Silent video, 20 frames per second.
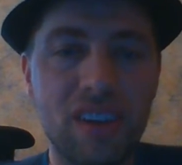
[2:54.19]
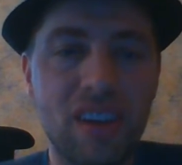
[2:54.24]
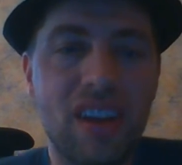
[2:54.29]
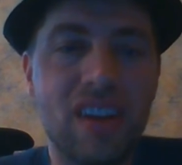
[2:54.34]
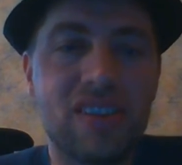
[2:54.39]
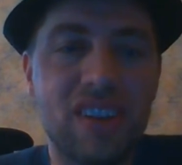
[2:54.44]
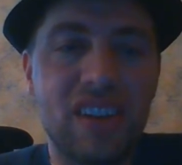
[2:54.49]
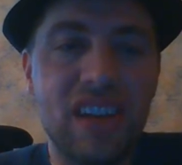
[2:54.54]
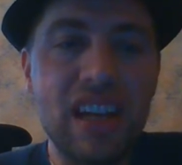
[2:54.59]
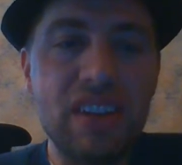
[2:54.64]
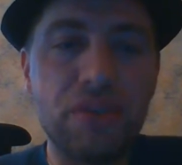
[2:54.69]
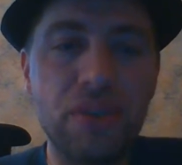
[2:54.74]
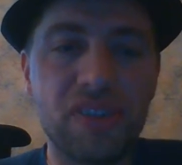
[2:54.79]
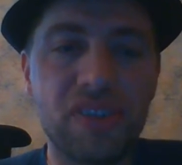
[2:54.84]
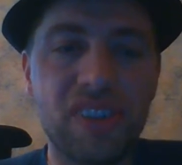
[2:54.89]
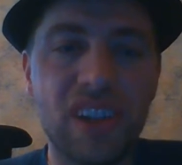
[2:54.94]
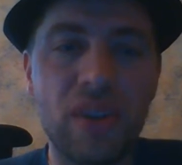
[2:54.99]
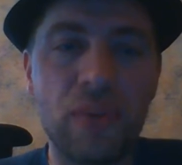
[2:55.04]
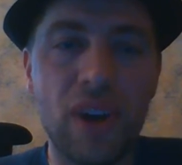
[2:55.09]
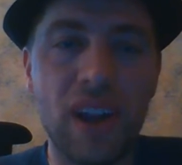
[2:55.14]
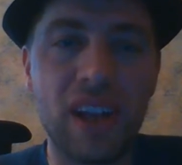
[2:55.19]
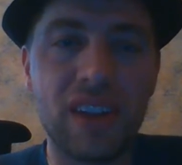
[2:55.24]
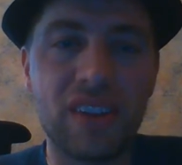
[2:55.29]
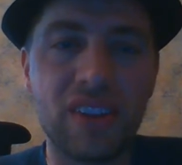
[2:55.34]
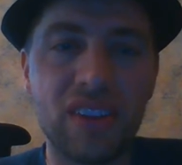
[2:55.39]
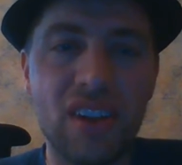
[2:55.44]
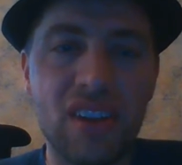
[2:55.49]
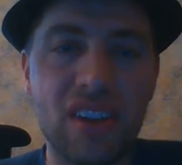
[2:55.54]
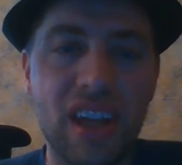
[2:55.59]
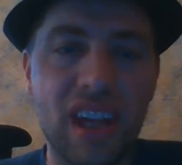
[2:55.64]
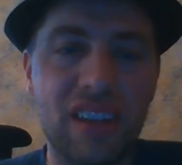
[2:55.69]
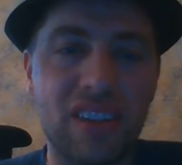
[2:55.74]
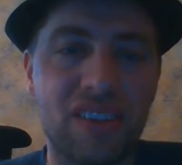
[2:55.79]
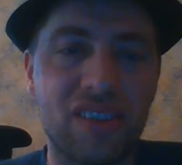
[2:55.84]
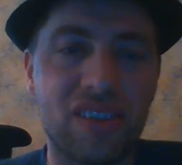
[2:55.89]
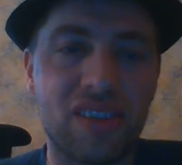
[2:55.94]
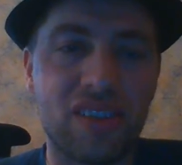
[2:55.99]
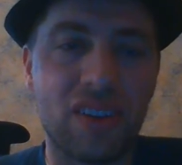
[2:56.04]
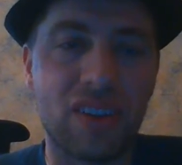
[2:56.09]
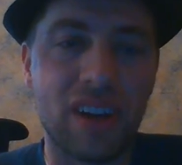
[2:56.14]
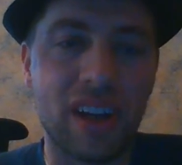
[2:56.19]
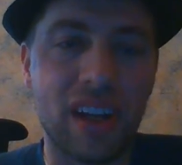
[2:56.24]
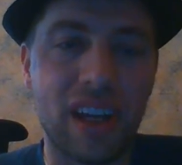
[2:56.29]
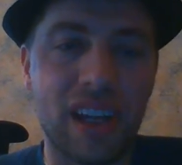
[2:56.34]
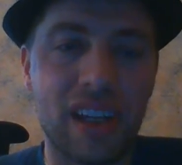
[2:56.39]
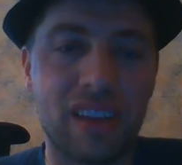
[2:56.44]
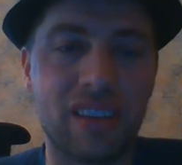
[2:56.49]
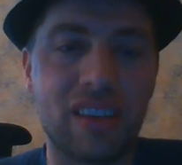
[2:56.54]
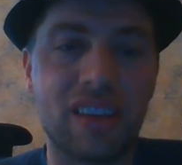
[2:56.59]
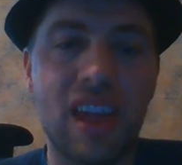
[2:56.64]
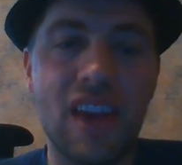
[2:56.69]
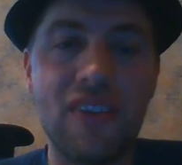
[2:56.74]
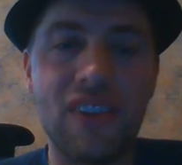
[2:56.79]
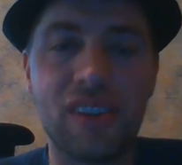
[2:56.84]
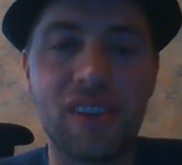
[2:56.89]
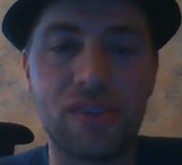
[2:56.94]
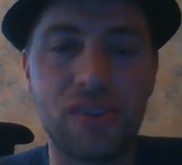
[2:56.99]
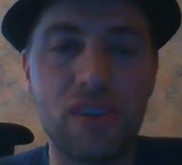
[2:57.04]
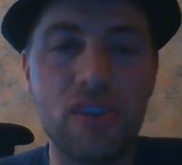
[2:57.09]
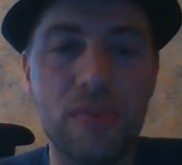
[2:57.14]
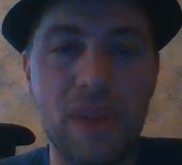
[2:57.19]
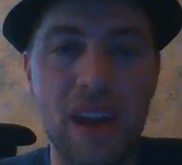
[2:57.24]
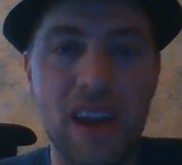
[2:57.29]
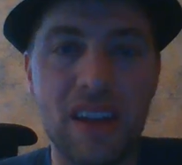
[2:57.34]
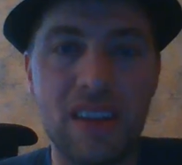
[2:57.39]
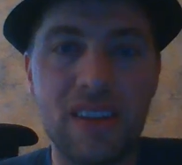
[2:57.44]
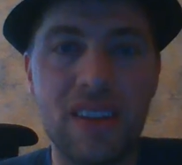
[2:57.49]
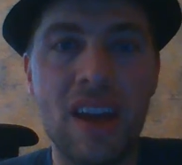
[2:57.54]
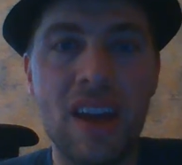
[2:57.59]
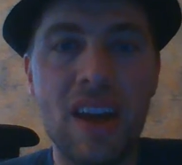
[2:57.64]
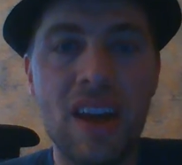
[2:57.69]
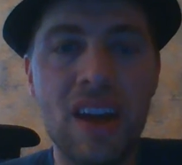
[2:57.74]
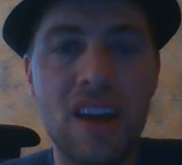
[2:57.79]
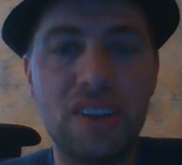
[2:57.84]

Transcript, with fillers: it's an interesting way to look at the story, eh, giving us two men,